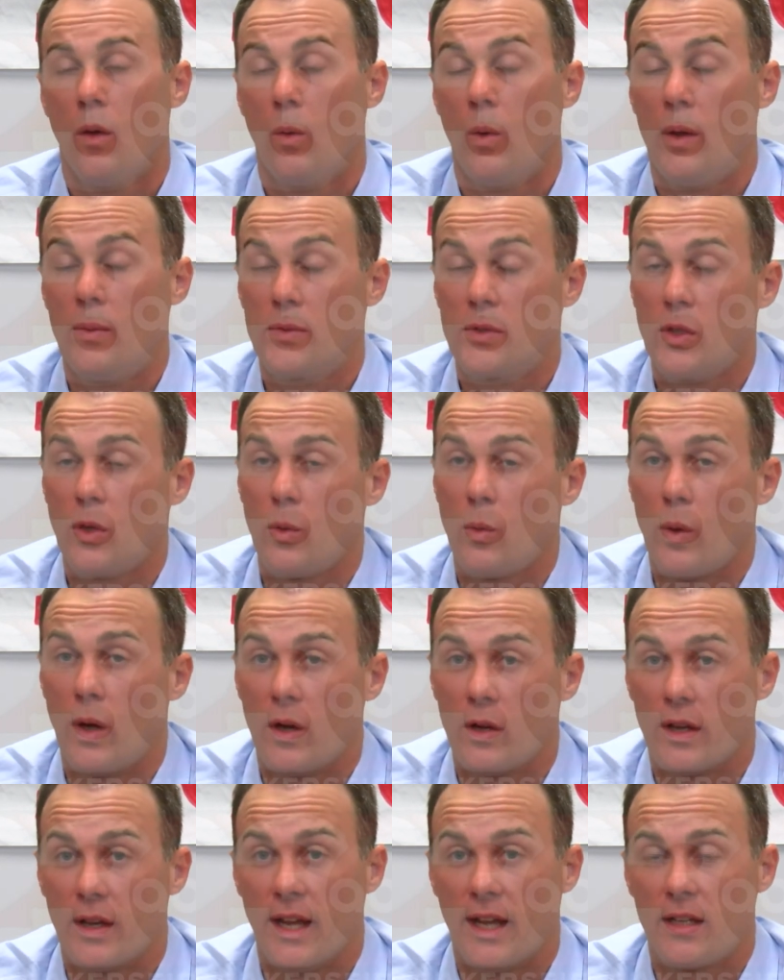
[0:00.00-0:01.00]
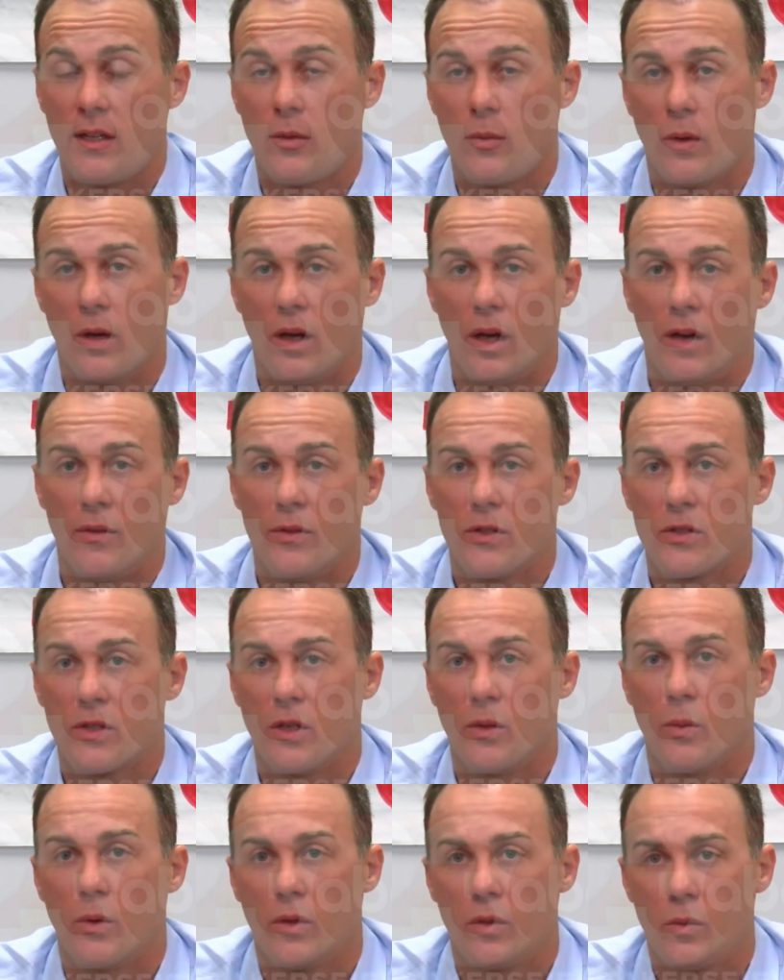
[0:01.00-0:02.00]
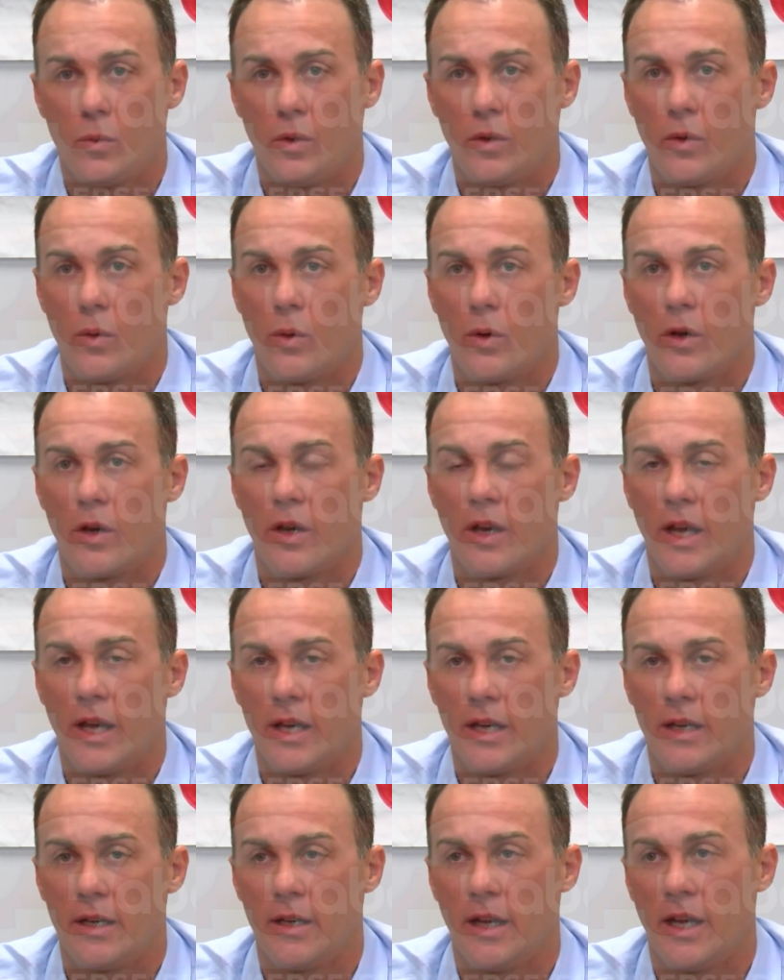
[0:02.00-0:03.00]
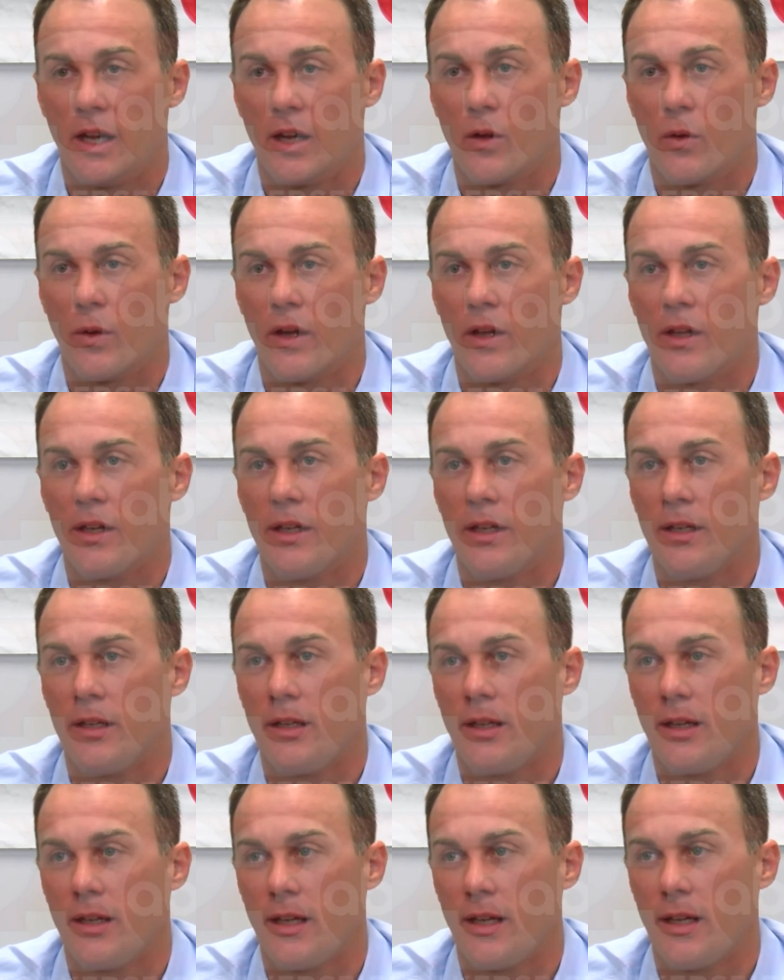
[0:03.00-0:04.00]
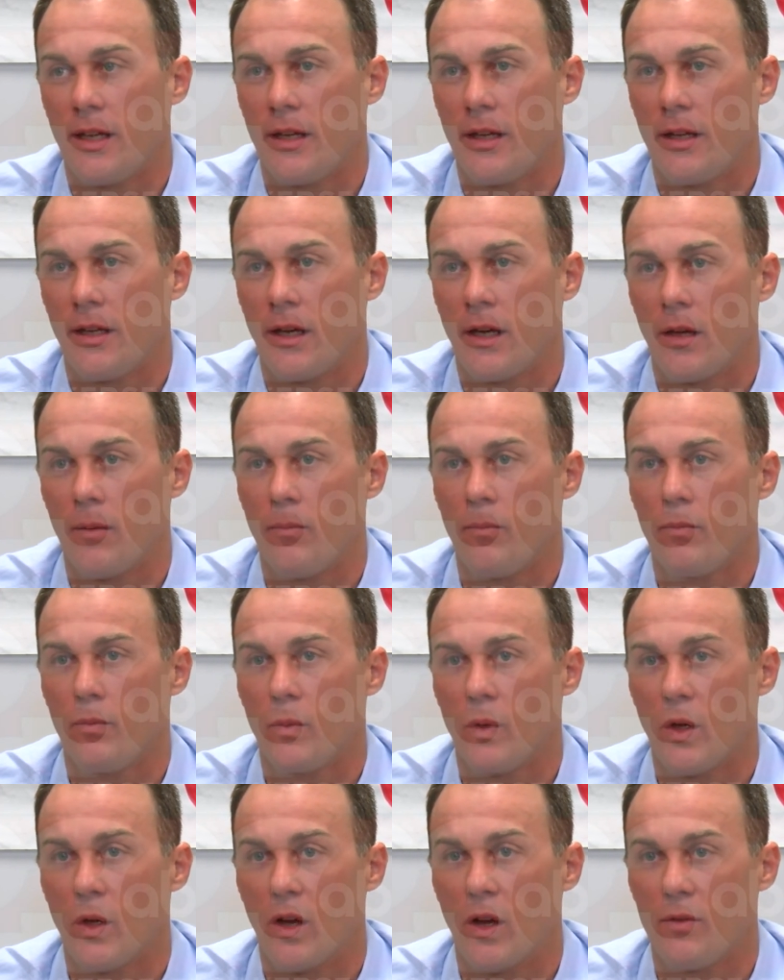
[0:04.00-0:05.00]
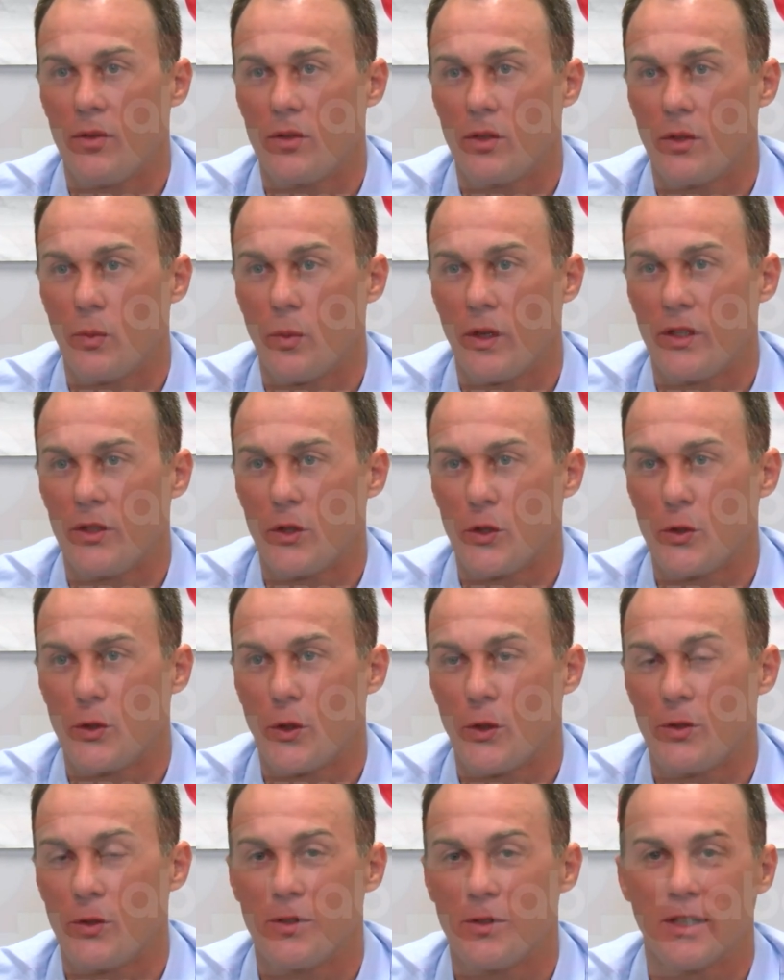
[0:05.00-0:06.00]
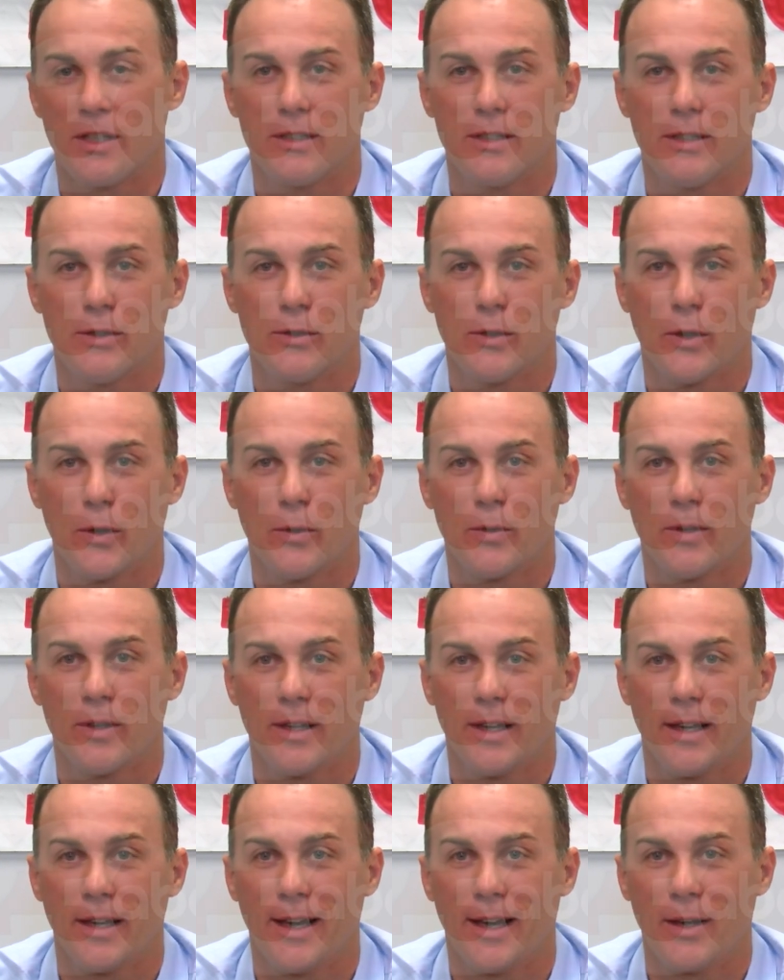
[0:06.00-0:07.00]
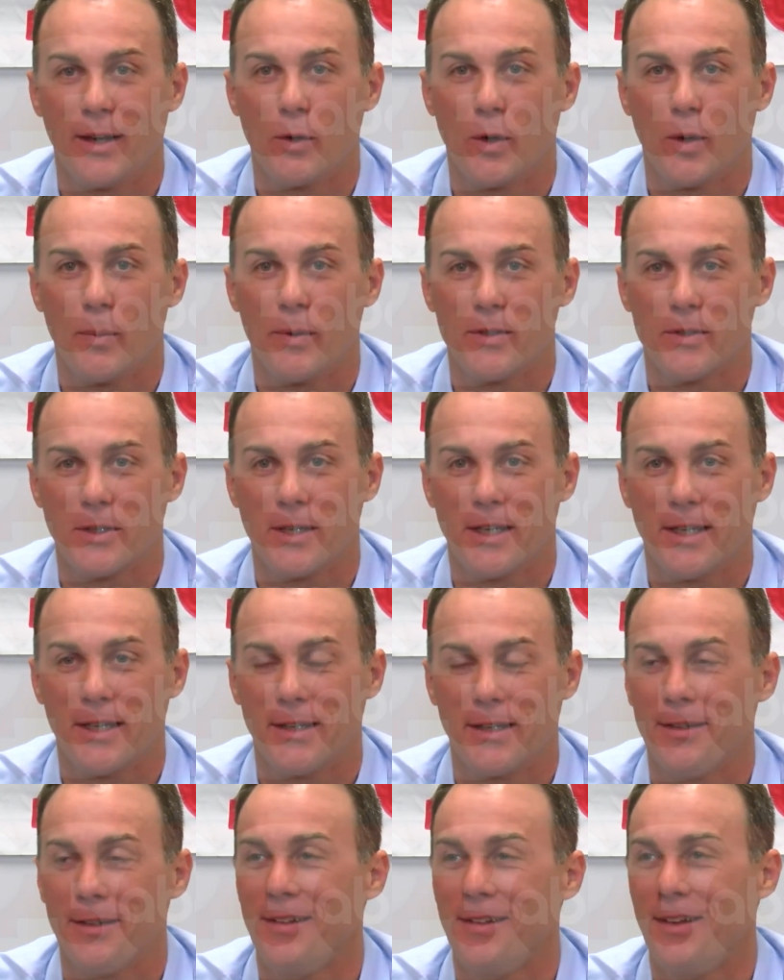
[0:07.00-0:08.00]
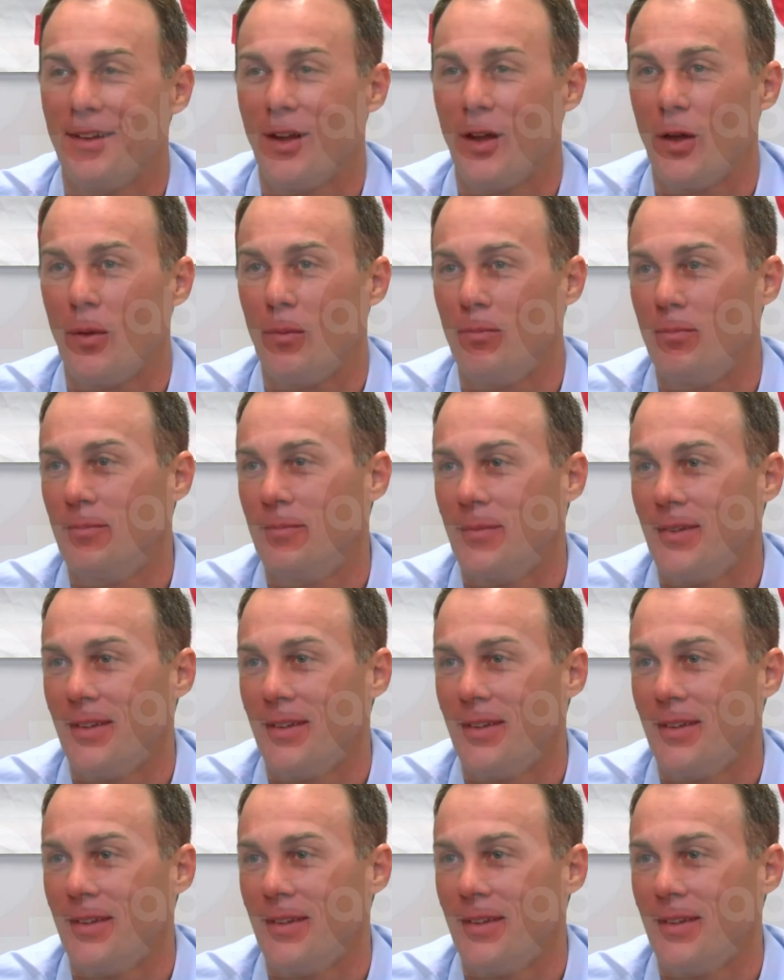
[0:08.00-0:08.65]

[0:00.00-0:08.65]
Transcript: Well, I'm still well connected, obviously, with, with Hornaday and, and Carelli, and, and um, you know, obviously Rick just turned 60, so uh, I grew up as a kid um,